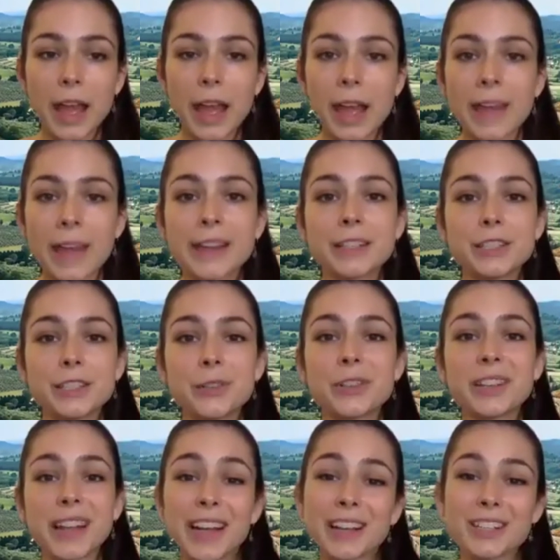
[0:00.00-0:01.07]
and
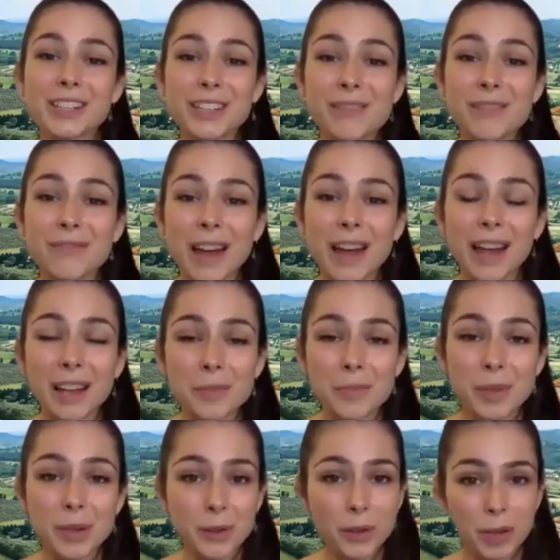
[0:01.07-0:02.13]
you can actually find
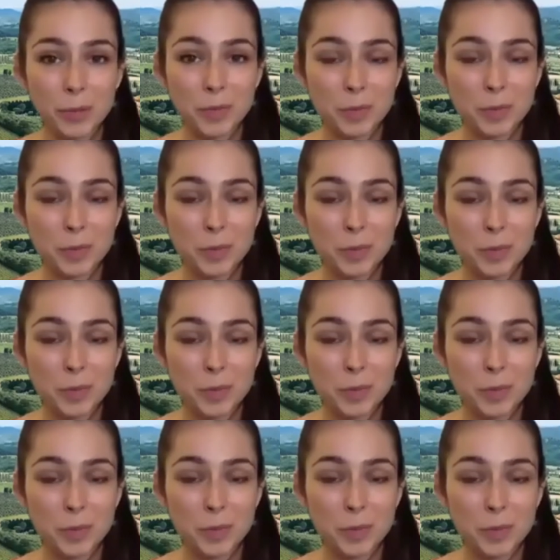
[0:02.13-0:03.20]
pilgrims passing
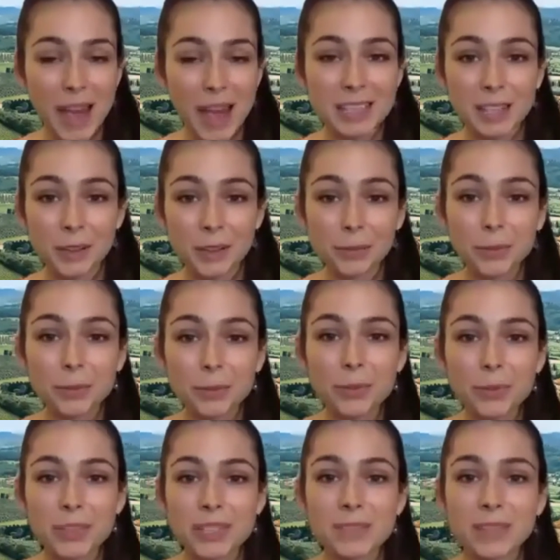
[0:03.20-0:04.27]
through this
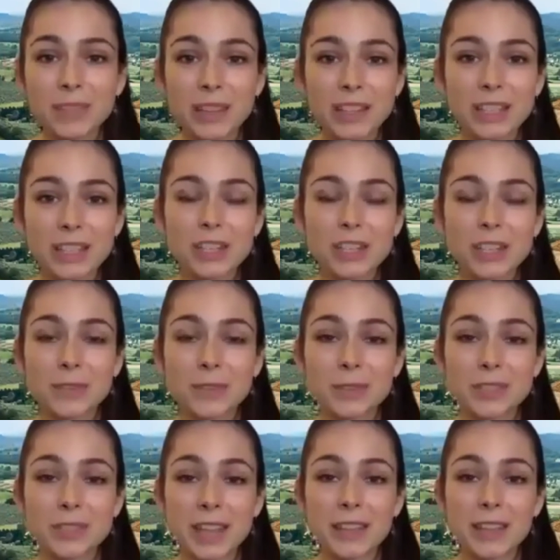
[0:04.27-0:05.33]
village. If you stay
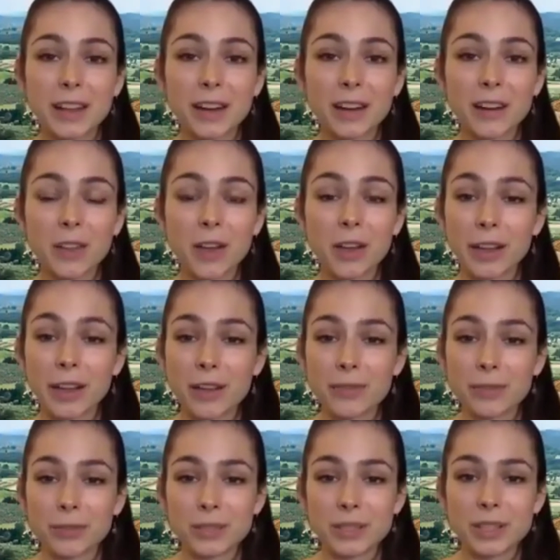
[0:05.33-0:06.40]
there long enough,
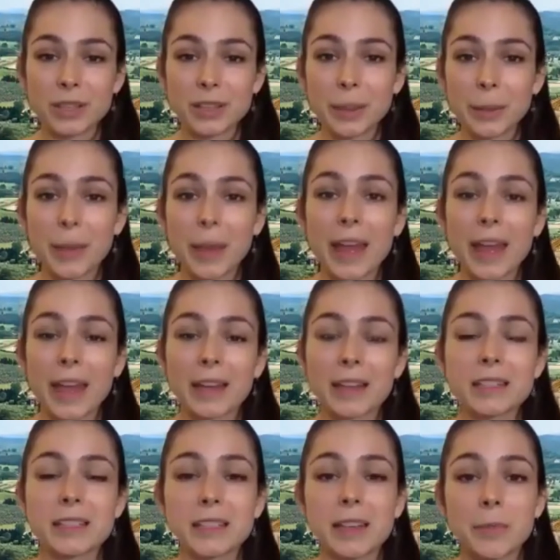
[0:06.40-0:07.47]
you'll see them.
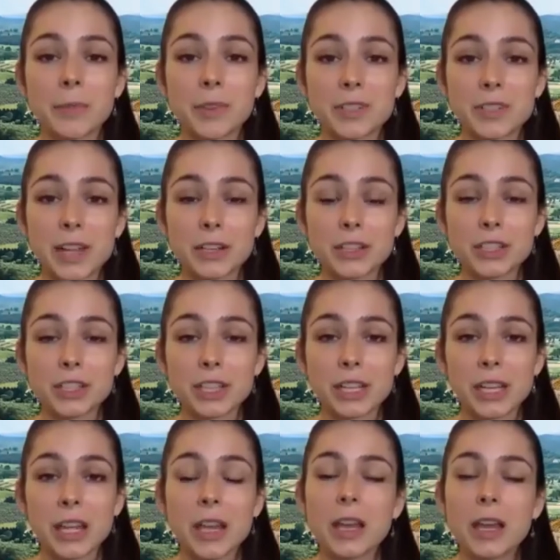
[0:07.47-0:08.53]
And there's
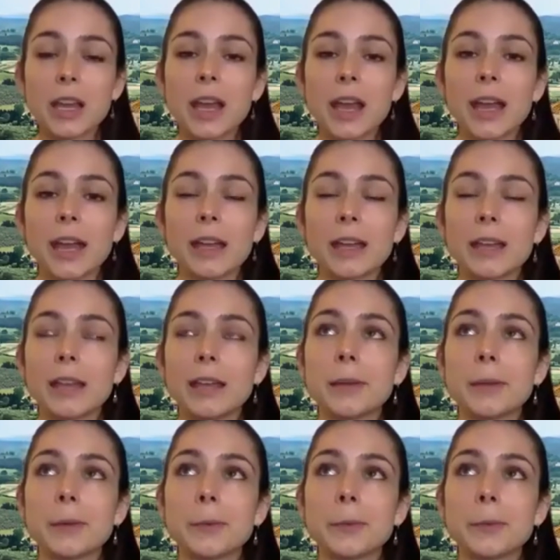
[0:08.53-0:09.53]
actually a